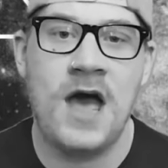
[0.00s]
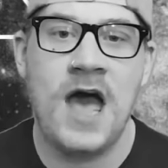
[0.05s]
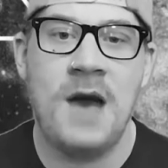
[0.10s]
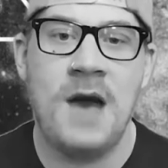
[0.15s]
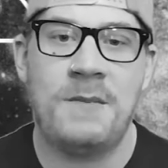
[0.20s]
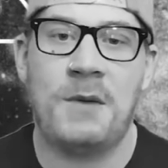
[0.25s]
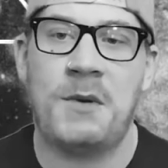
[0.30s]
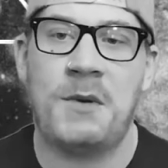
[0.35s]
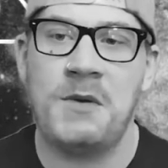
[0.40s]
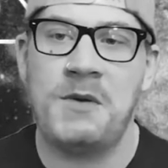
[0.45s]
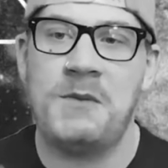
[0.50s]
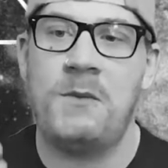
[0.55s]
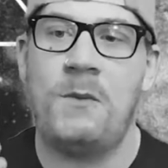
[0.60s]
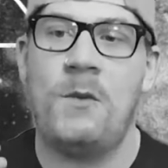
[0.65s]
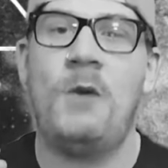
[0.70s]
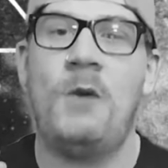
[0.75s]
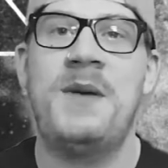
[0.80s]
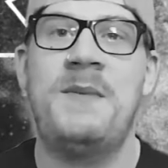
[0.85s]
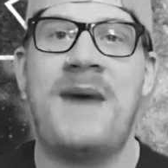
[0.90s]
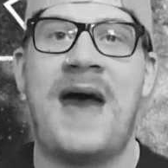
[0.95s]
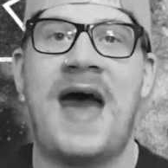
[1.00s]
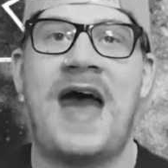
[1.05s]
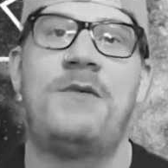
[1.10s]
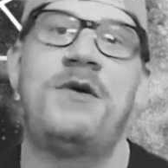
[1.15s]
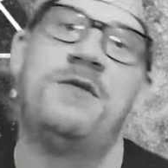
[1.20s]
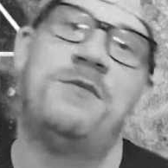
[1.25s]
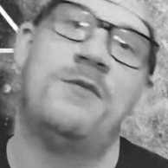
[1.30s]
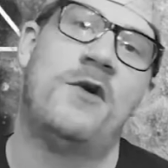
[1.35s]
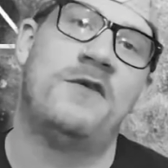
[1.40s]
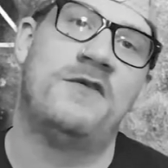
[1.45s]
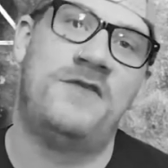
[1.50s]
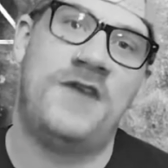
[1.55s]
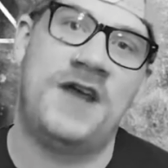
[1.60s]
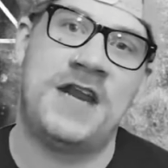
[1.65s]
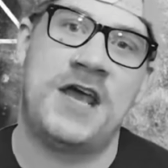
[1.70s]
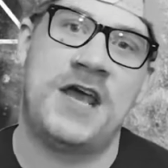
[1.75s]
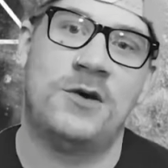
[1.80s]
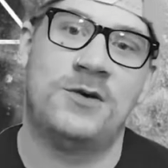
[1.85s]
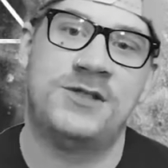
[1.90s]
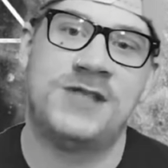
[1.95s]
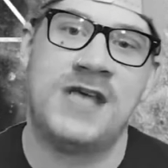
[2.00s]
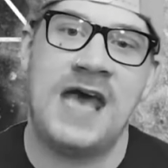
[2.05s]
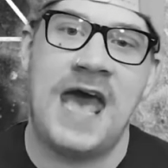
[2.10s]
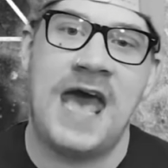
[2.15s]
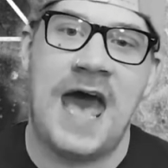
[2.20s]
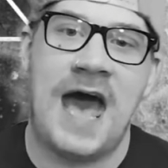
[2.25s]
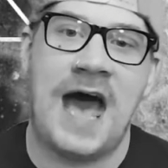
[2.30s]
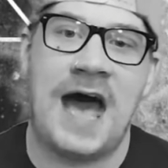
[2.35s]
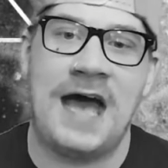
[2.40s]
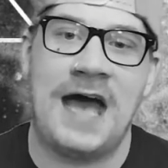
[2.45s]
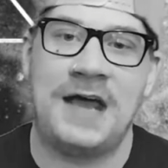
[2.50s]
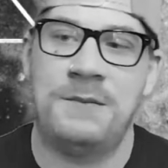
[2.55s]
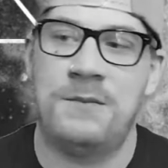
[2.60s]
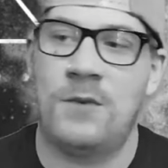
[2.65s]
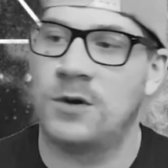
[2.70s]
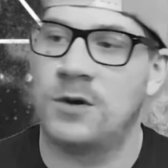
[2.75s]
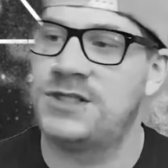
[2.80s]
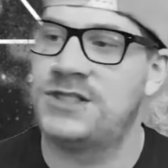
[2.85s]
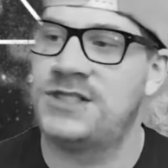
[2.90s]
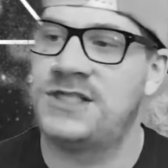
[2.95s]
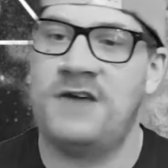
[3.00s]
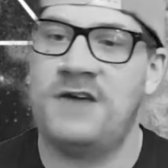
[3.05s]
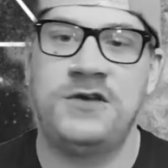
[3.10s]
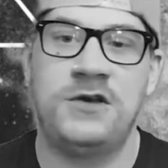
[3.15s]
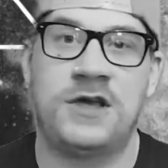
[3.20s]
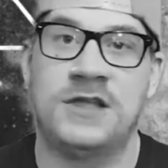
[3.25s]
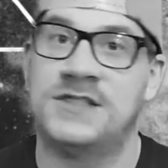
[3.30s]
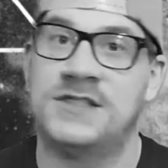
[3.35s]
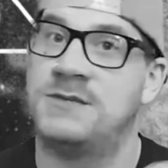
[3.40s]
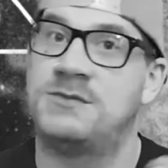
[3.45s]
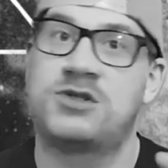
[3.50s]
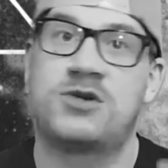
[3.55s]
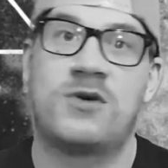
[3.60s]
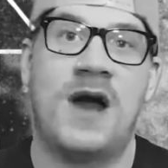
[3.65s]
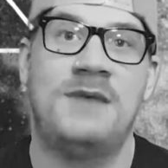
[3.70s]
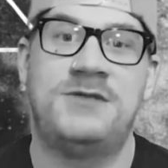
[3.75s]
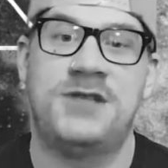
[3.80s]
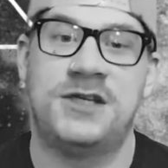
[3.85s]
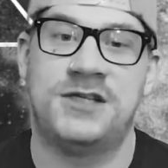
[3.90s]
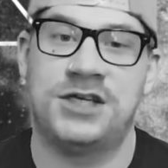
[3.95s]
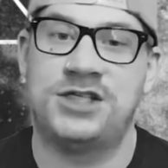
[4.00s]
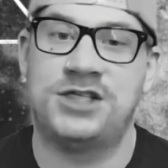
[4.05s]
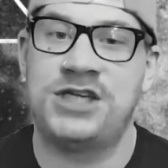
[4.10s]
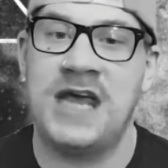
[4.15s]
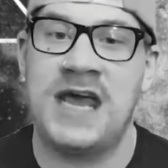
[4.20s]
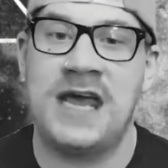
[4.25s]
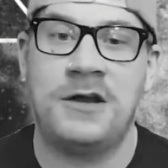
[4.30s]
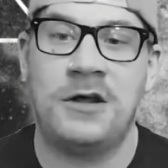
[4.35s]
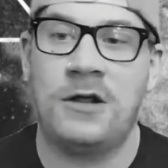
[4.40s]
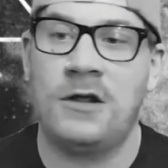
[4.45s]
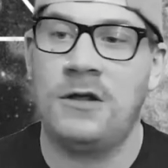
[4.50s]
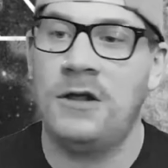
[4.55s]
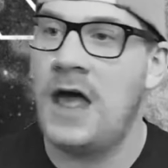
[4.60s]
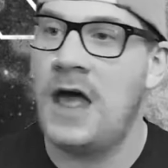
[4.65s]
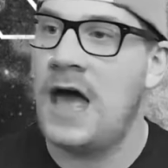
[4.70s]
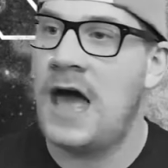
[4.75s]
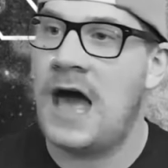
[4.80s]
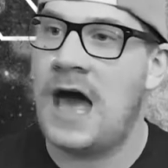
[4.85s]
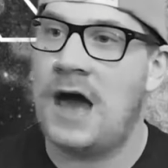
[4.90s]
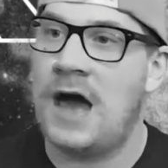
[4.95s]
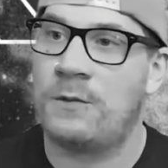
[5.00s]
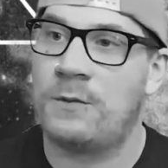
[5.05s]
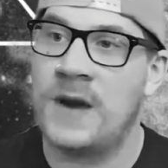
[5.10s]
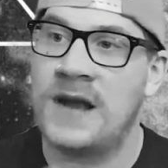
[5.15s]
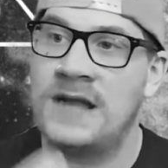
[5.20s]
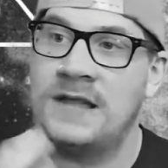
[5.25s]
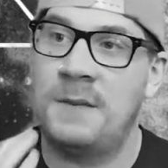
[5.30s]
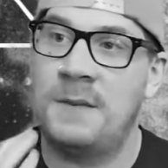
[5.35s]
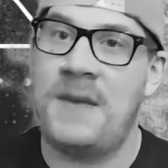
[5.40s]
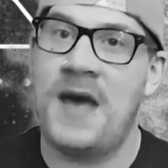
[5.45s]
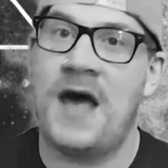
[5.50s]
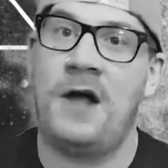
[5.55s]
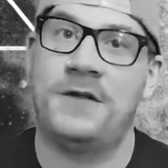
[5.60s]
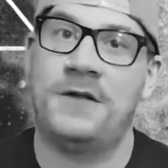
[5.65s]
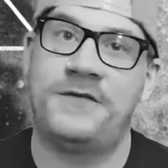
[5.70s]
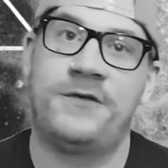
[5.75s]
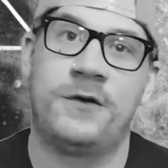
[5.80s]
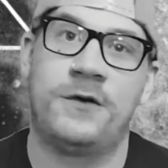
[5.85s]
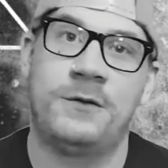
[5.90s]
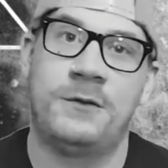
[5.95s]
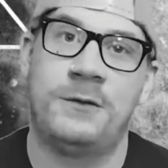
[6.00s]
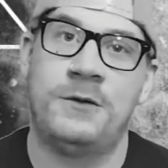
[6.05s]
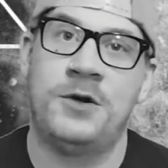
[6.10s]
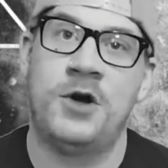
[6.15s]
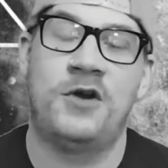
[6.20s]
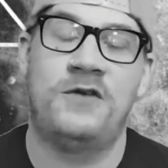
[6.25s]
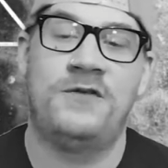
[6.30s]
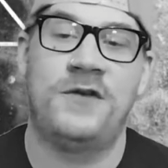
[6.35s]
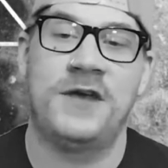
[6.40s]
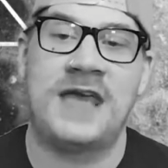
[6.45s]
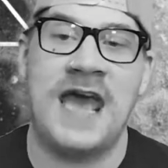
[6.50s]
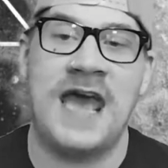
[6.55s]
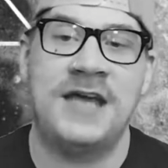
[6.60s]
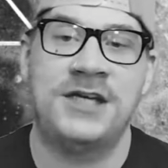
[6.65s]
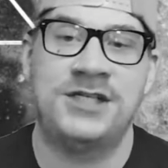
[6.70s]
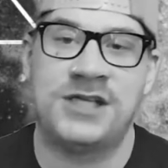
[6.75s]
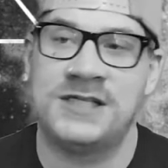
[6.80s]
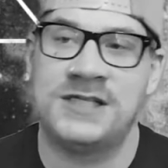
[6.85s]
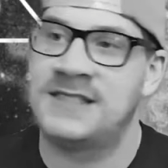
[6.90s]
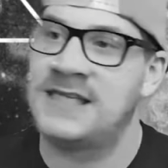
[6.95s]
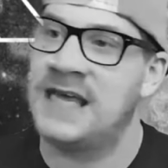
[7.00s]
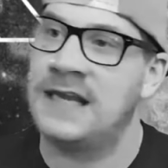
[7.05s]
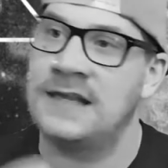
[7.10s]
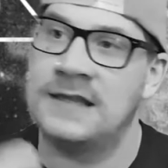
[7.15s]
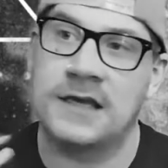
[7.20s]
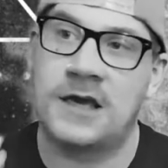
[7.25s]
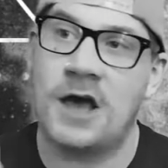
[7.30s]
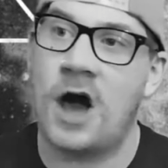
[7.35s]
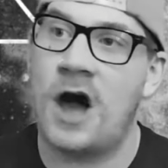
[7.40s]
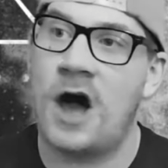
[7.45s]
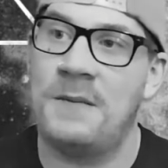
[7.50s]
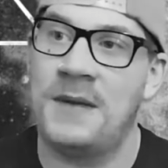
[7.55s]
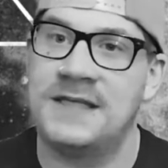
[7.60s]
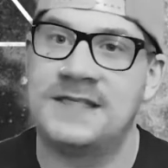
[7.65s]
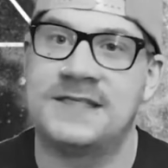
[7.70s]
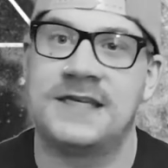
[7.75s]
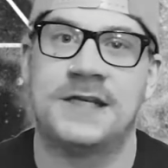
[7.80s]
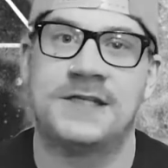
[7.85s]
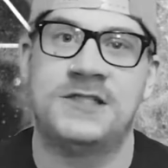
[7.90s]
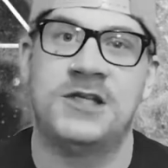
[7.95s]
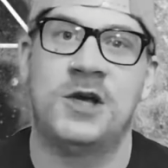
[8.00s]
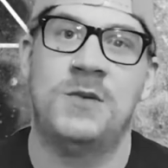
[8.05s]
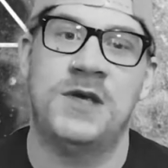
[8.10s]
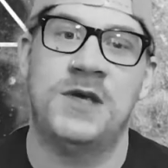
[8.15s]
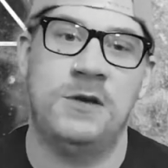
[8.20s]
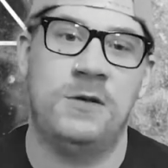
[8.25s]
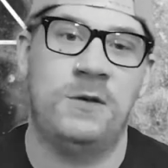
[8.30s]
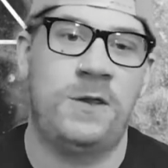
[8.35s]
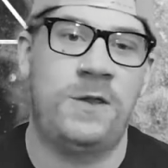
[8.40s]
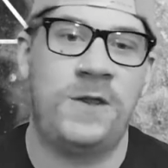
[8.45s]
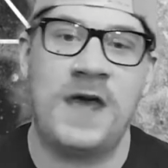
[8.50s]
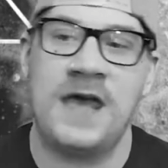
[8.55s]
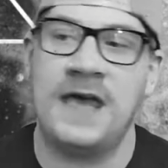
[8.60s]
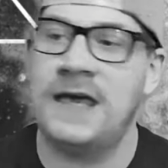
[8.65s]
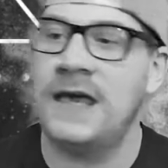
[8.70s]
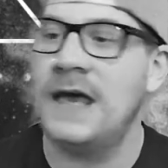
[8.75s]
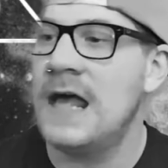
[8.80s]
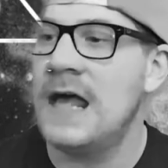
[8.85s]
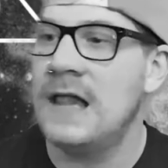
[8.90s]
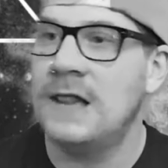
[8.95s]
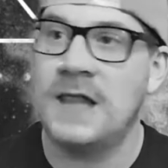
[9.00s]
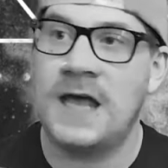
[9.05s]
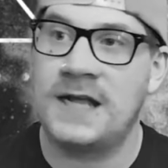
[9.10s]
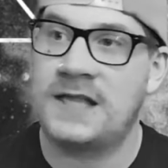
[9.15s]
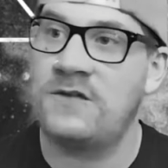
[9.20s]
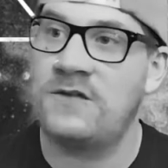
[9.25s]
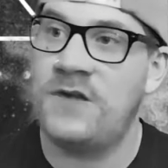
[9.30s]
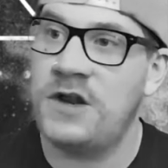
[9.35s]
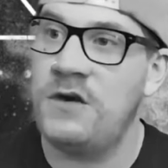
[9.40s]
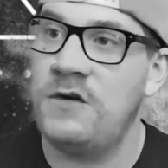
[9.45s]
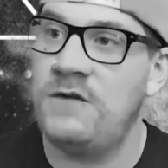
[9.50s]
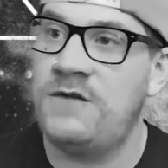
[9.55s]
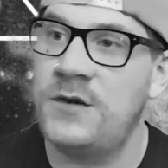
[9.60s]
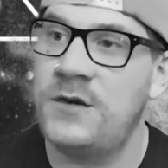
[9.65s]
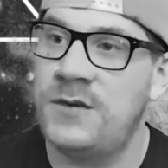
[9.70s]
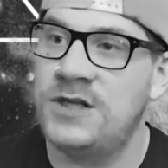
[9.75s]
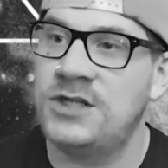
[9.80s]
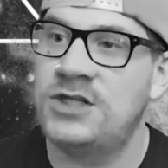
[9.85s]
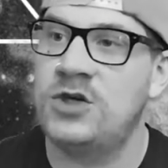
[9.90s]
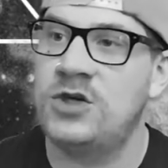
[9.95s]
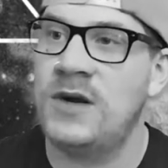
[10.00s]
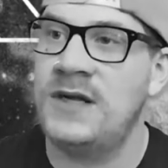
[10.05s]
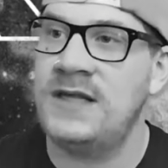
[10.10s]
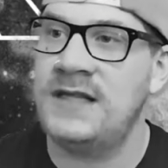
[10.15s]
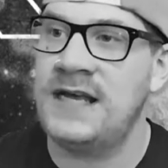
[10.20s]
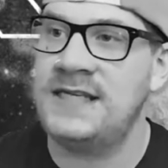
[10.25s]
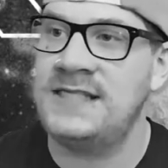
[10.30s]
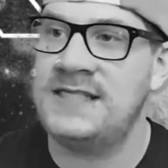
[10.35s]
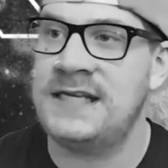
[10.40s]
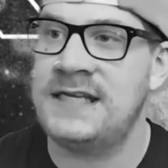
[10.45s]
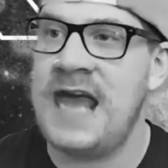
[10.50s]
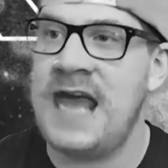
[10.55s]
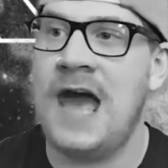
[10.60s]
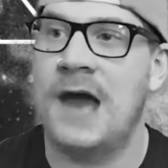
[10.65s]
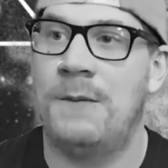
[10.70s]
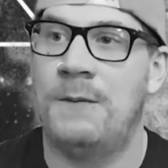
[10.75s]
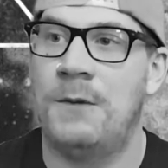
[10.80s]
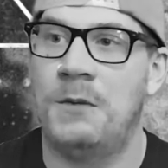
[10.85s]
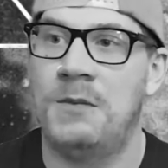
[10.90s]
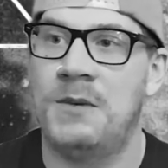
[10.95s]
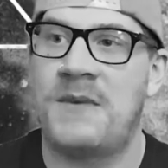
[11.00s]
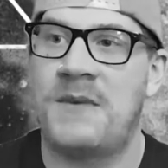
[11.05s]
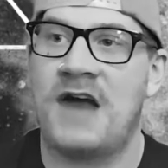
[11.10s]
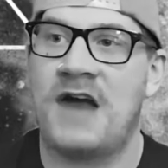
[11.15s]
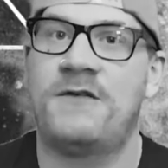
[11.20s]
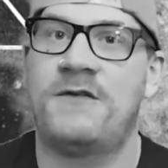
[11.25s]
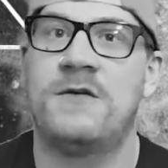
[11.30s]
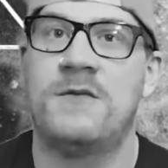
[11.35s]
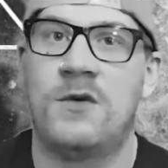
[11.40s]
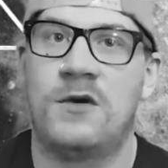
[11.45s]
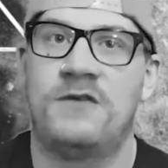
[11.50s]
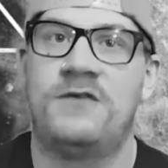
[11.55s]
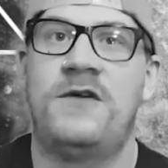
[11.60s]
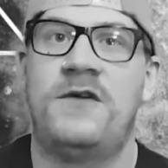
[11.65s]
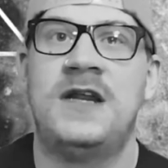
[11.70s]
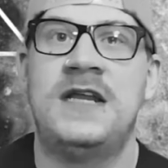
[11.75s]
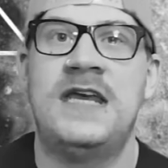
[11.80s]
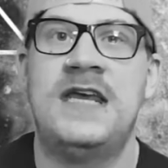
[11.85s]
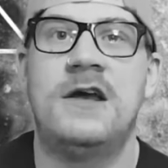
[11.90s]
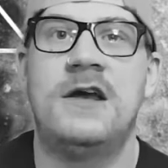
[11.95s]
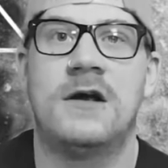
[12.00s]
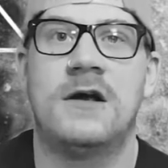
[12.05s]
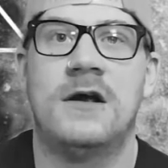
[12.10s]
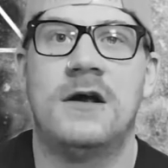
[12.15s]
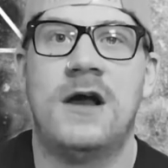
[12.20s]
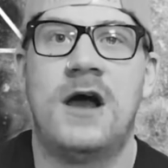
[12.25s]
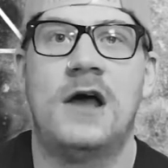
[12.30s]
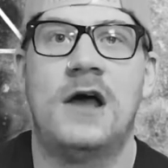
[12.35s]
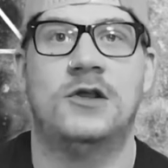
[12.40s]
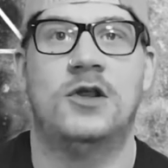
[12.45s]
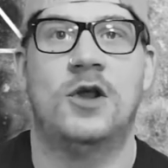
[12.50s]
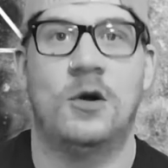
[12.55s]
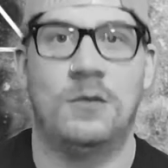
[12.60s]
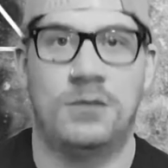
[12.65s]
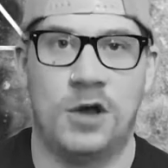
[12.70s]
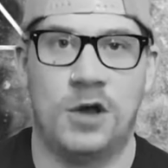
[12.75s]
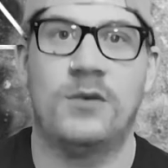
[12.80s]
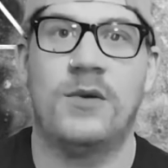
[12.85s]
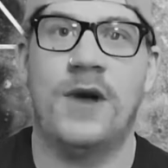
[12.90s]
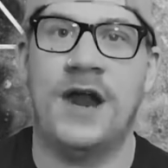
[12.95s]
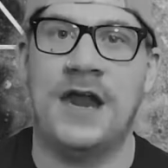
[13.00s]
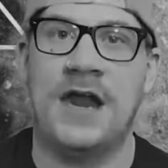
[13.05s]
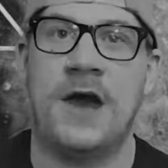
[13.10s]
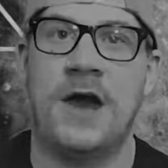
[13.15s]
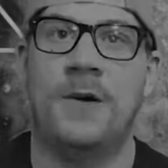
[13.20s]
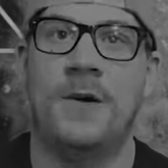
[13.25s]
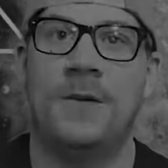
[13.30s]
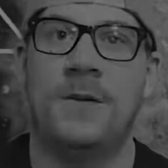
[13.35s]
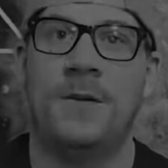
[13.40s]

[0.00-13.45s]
But we'll be back with more videos and more stuff. You can subscribe to the channel, ring the bell for notifications, get in the comments, let us know what you think. Like the video if you enjoyed this, and we'll be back for more fun here on Low Blow Radio.